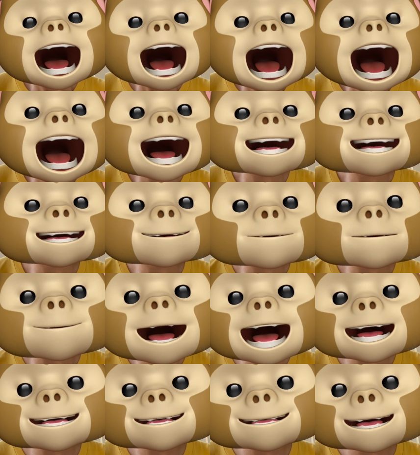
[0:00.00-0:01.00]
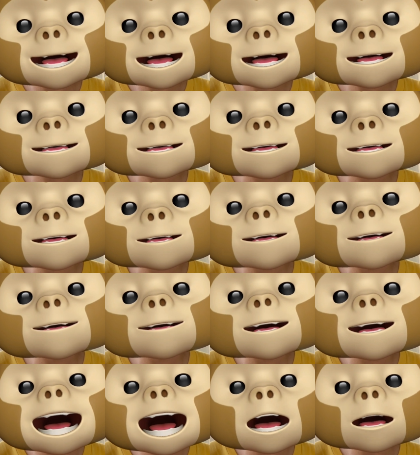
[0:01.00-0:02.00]
As my second
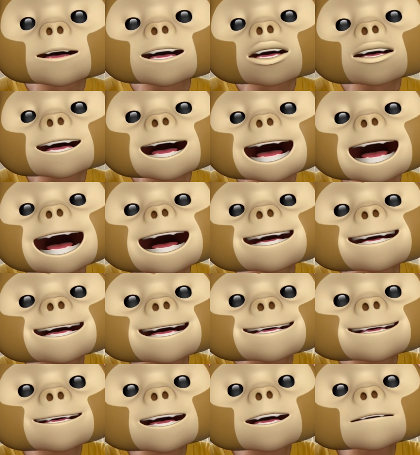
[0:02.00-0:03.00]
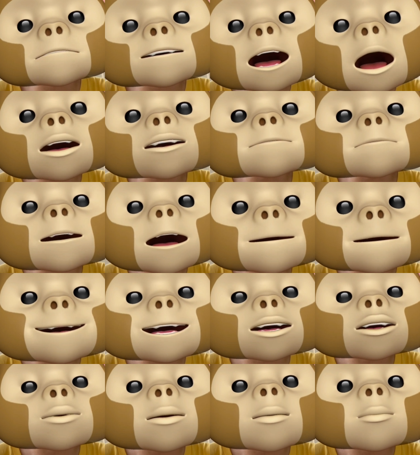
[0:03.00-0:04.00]
language, it is difficult for me
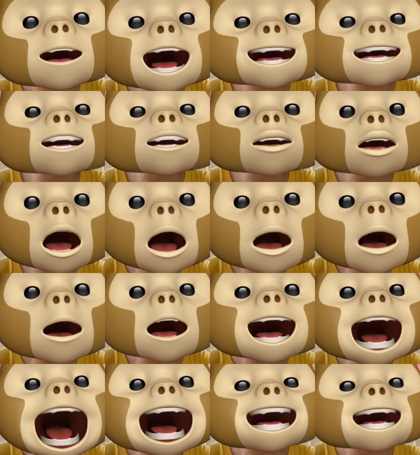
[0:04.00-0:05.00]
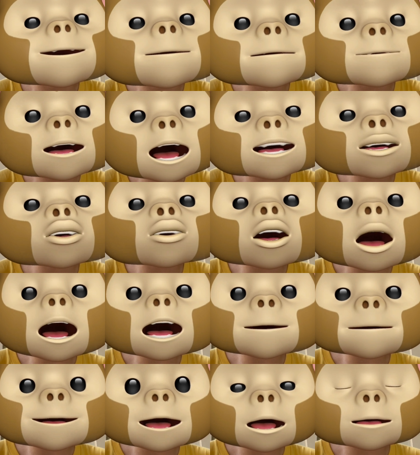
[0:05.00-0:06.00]
to write long and browse long
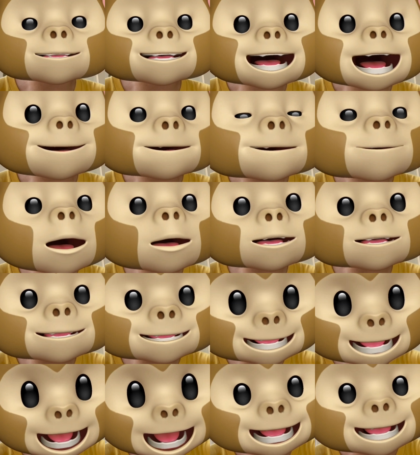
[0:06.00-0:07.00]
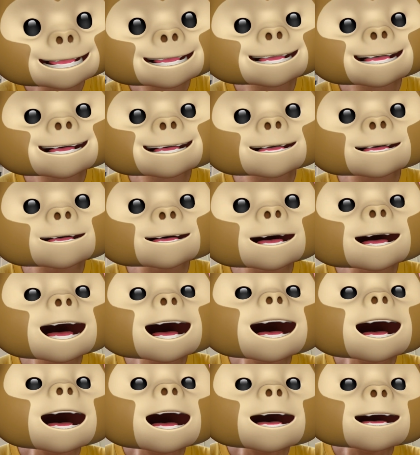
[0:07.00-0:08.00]
posts in most cases.
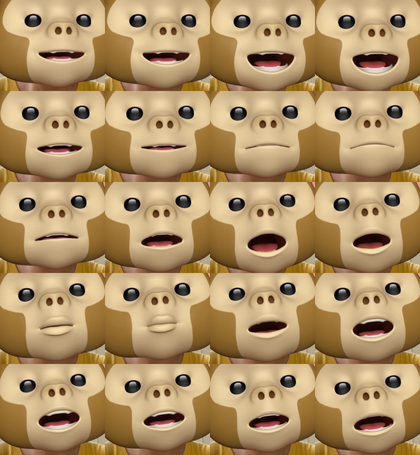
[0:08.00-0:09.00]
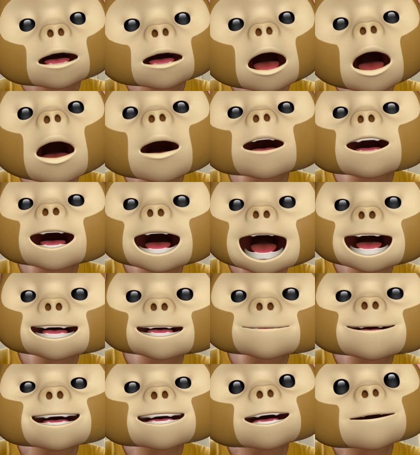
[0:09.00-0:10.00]
Therefore, when local
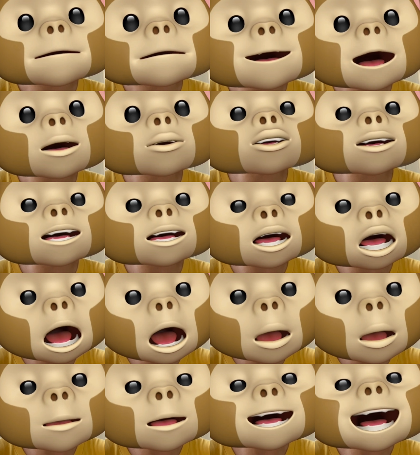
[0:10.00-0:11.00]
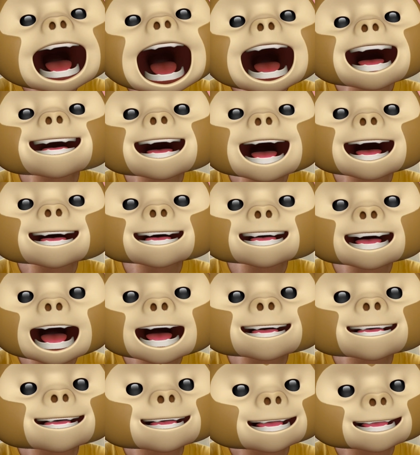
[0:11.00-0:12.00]
classmates post long and
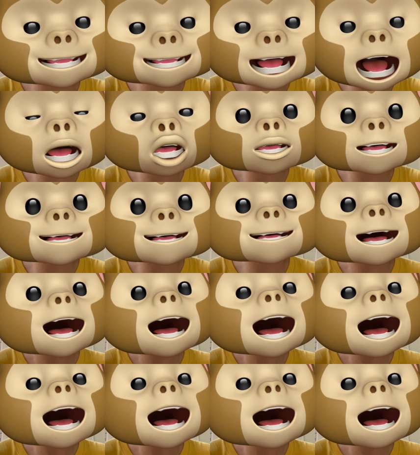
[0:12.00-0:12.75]
intense discussions,